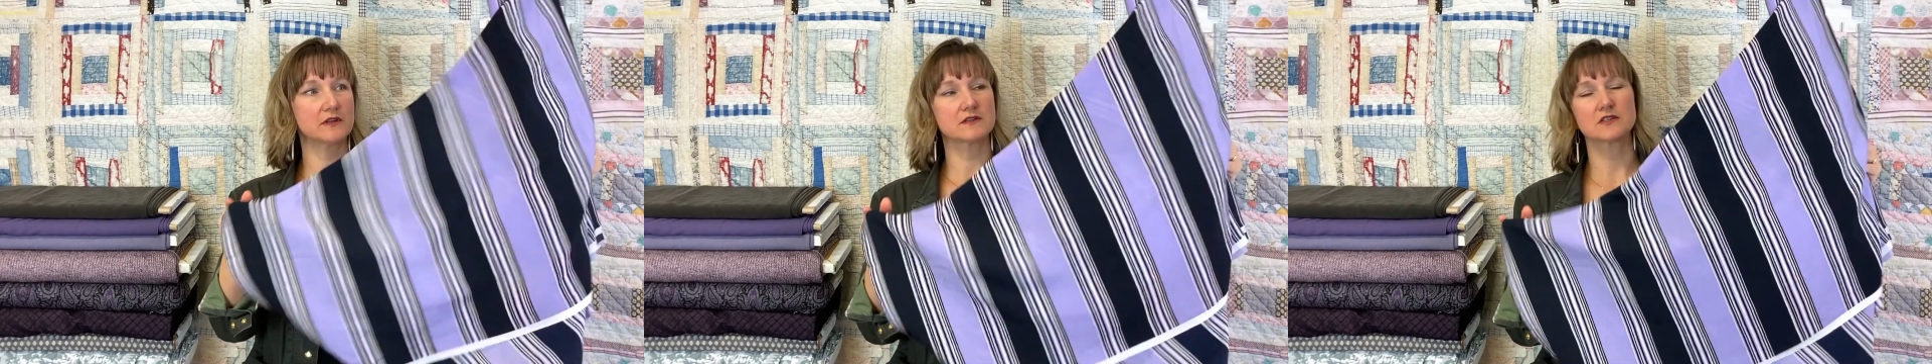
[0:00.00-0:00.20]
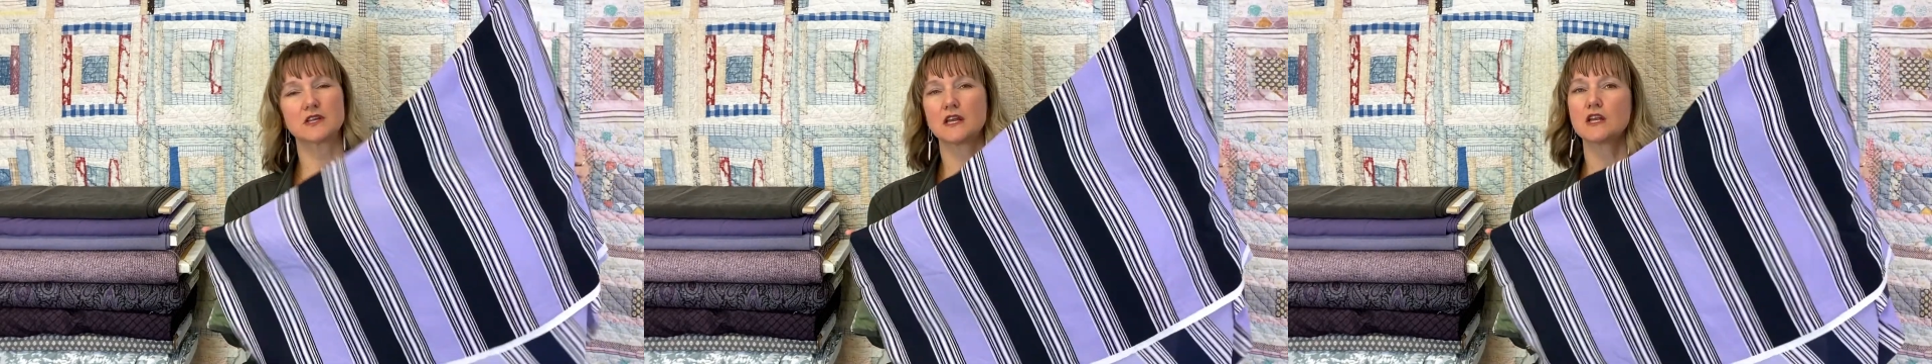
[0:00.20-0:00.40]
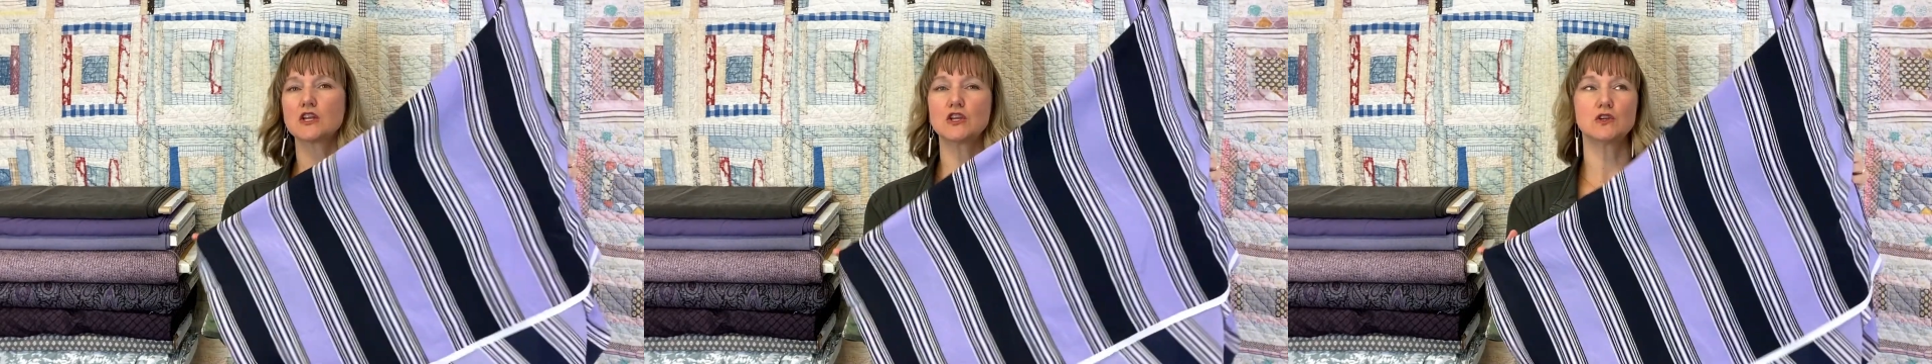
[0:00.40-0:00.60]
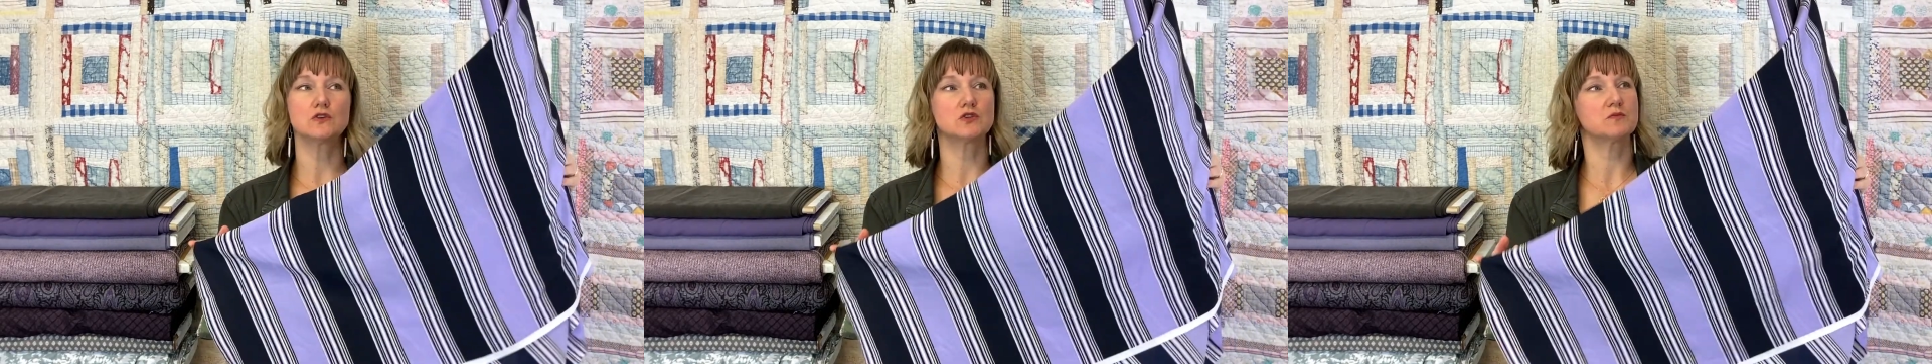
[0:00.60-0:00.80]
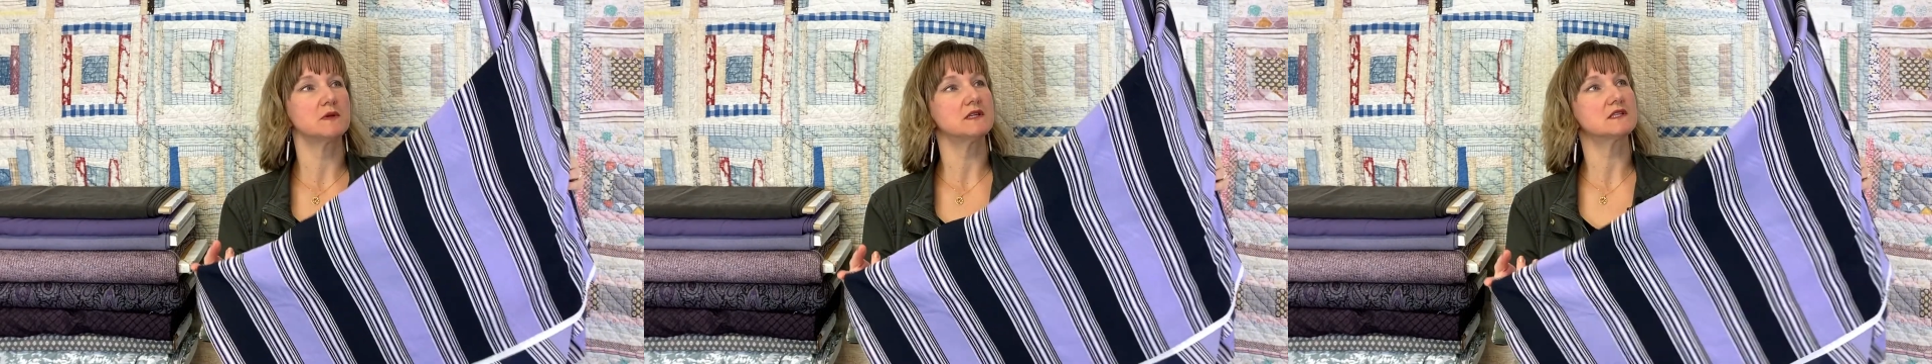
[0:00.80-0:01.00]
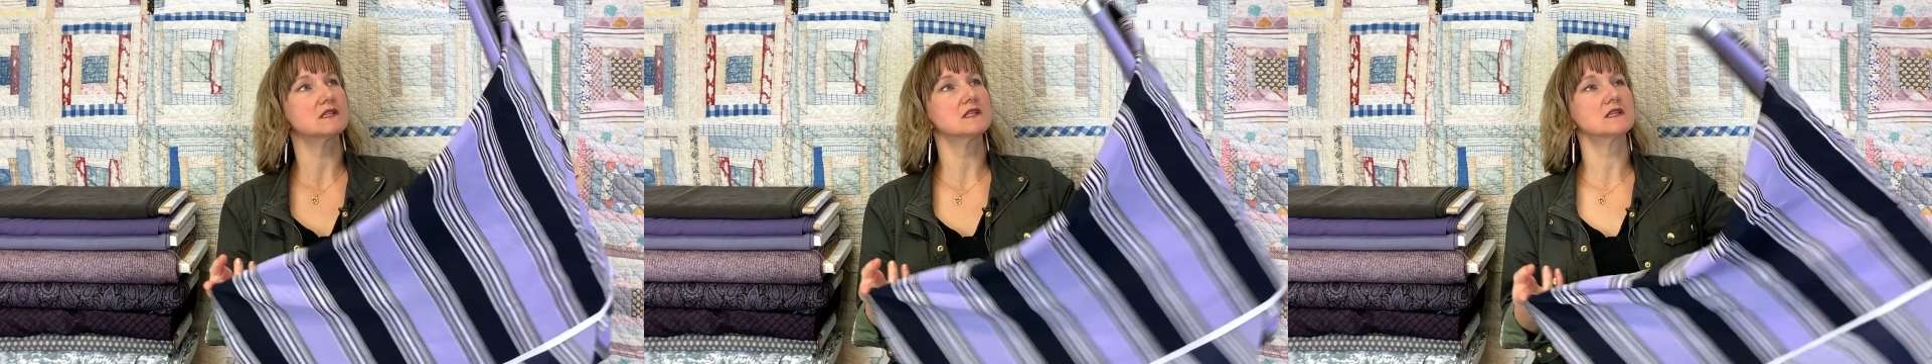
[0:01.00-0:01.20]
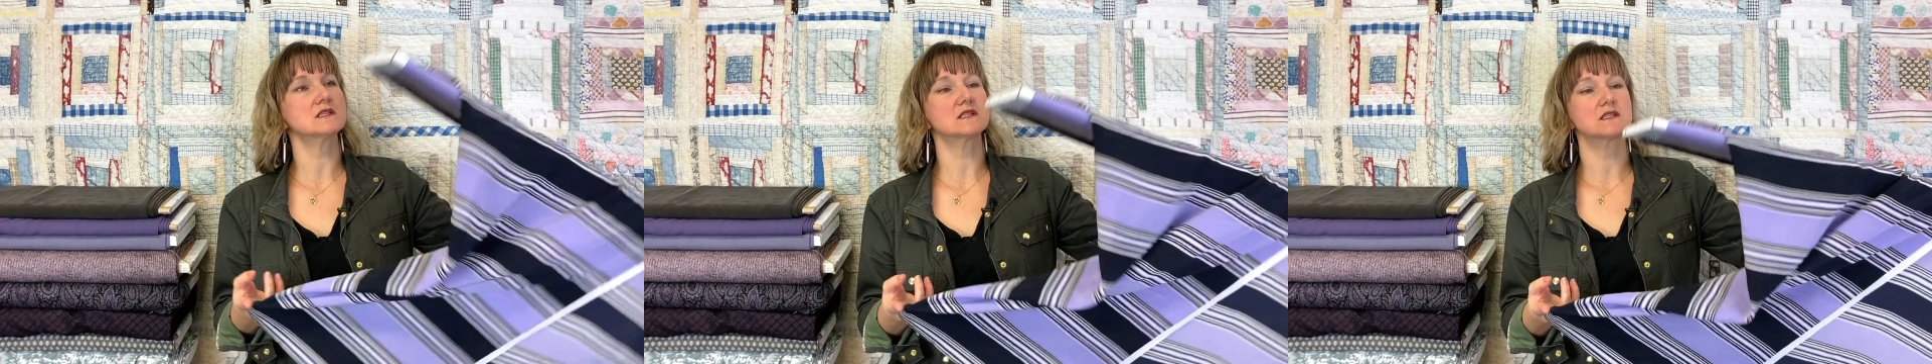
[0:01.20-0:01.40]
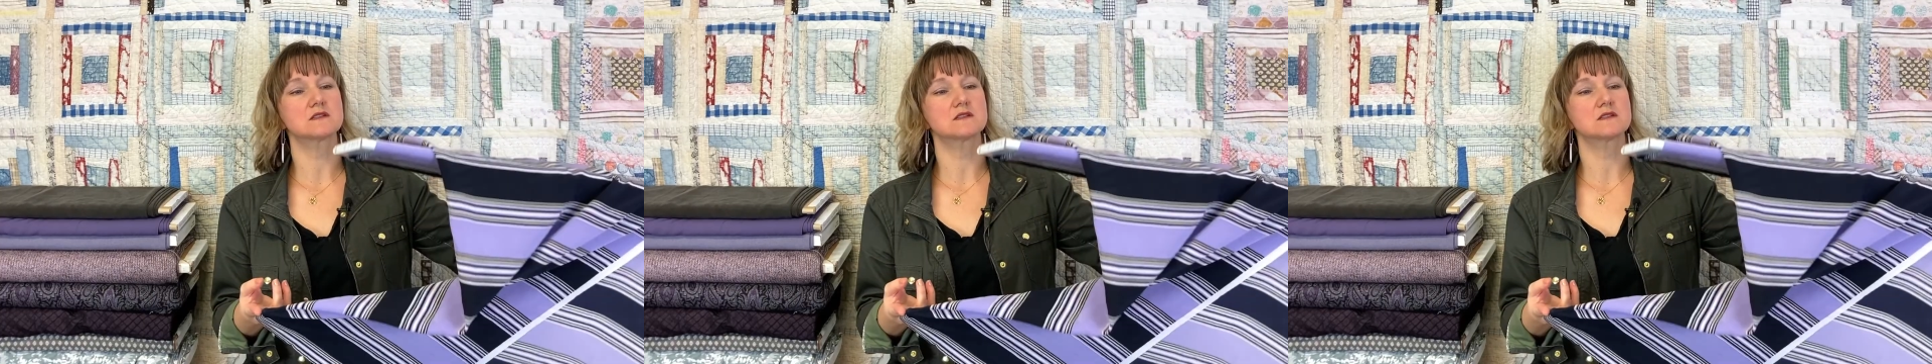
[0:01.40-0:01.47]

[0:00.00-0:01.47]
There's not a huge piece of this.